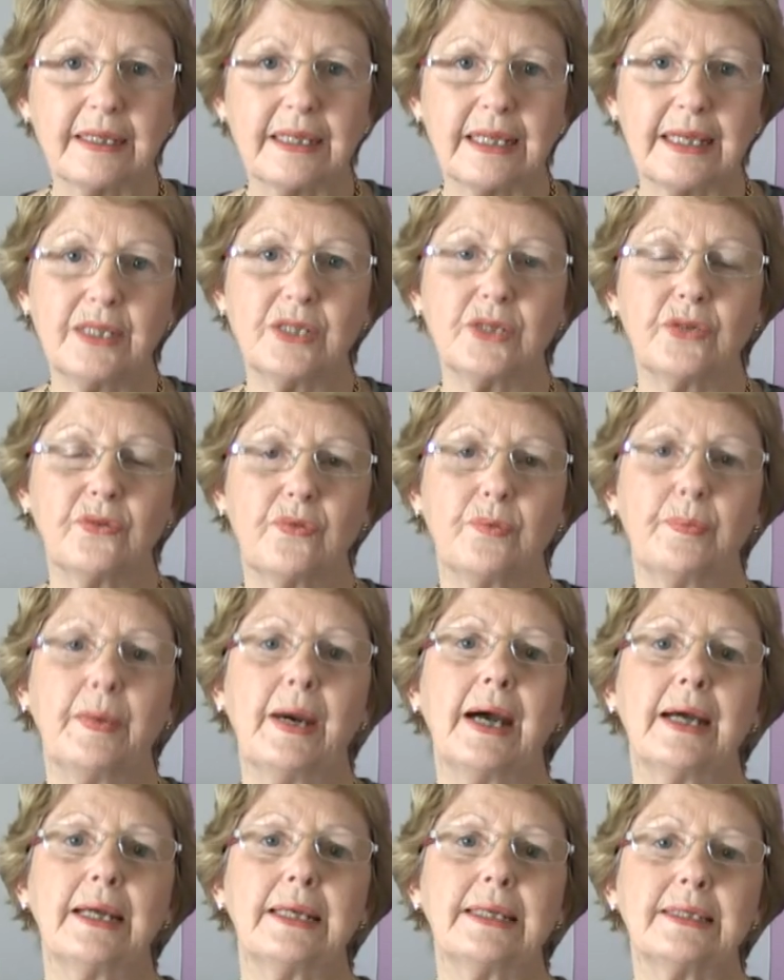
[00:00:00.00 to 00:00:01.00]
that each of the
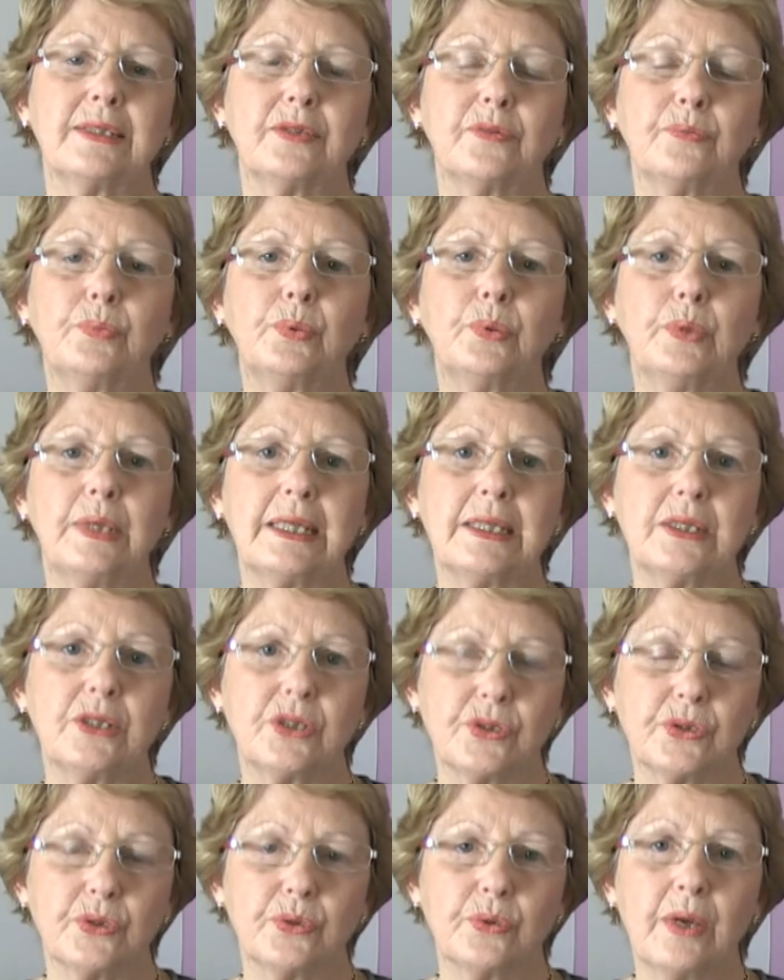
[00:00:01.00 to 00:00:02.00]
parties have put
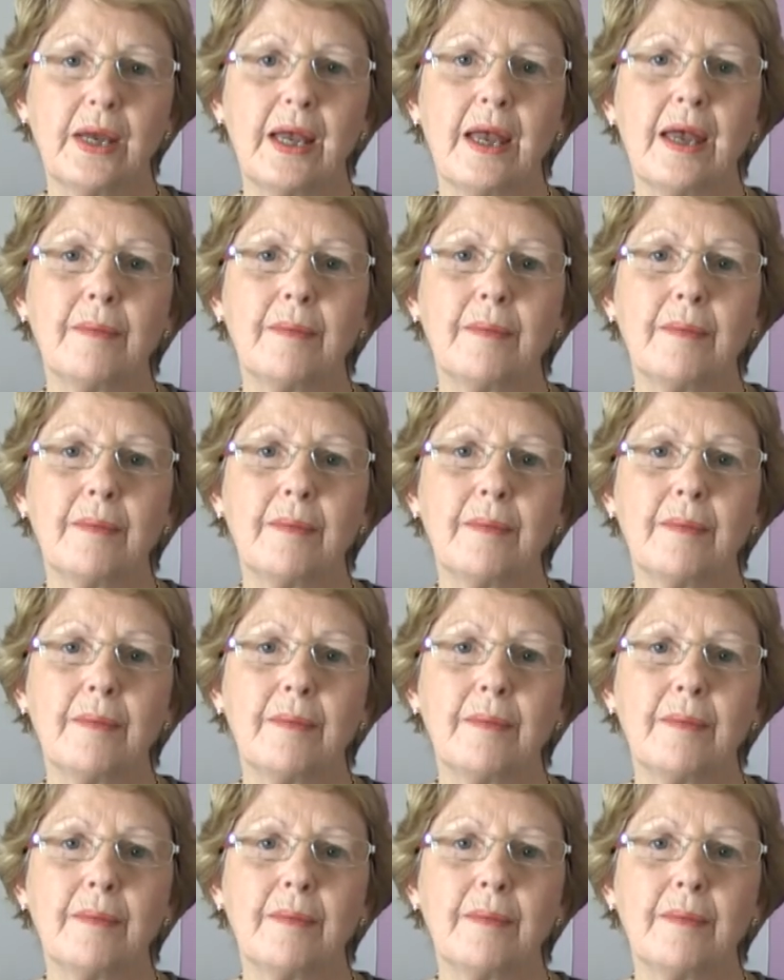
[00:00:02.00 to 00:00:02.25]
into